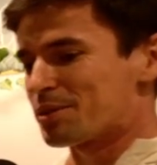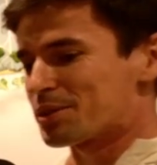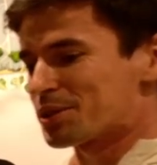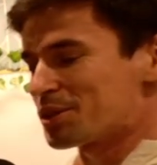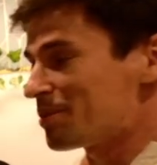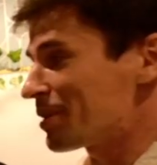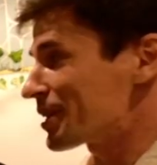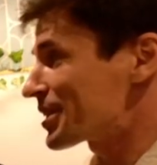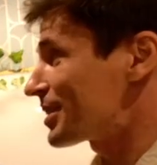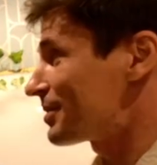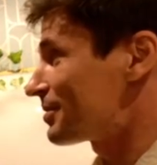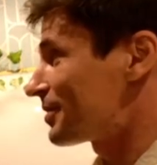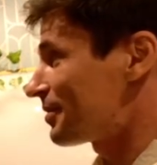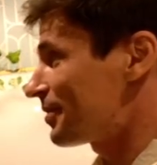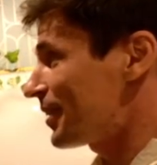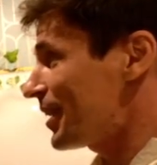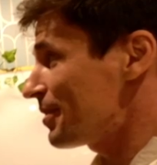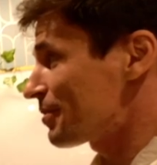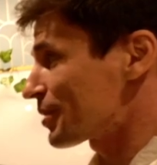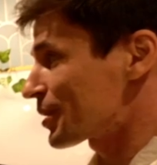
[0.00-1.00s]
would do myself
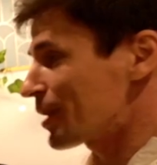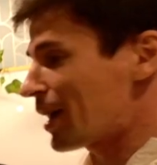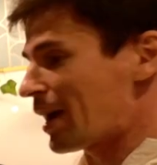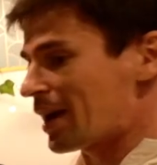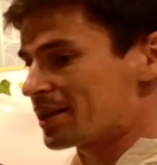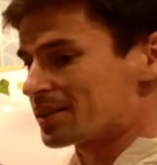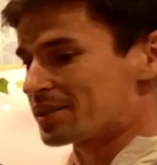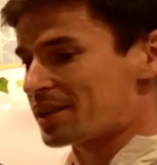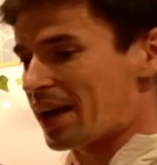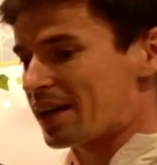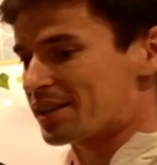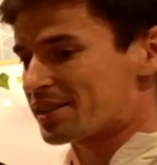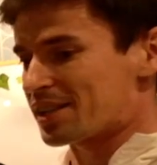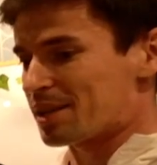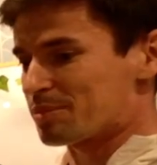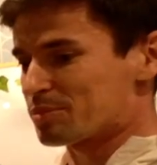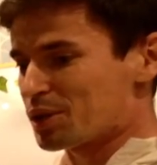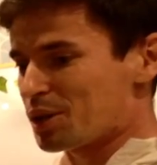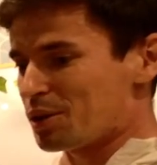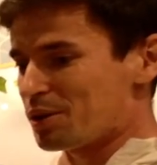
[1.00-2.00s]
a favor and add
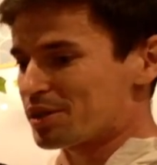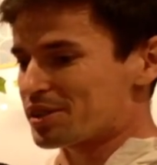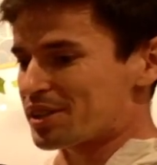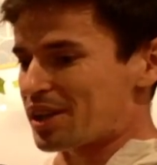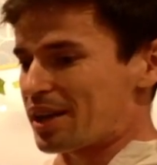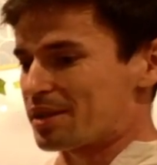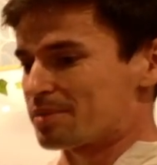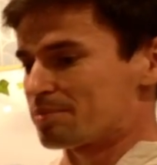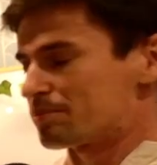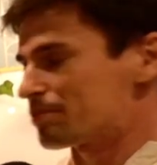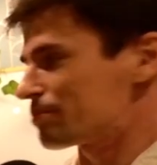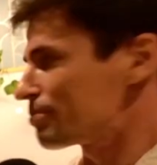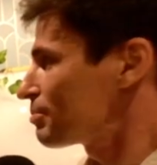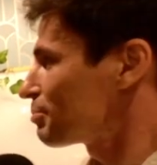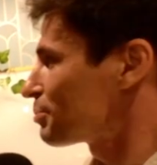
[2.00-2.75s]
some docs and